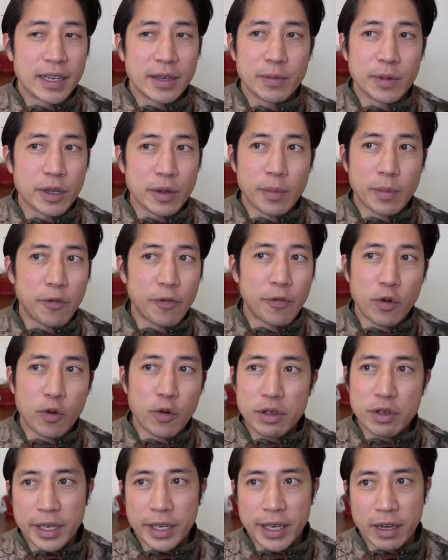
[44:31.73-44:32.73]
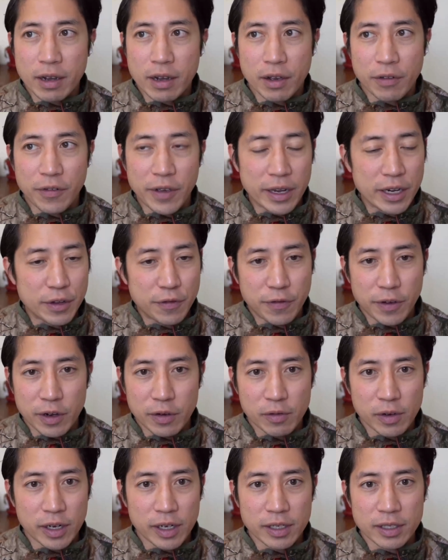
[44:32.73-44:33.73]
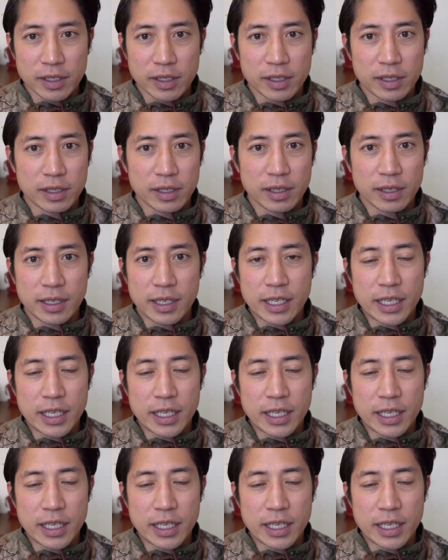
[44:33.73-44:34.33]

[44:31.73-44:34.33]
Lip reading: before you kick off any fundraise,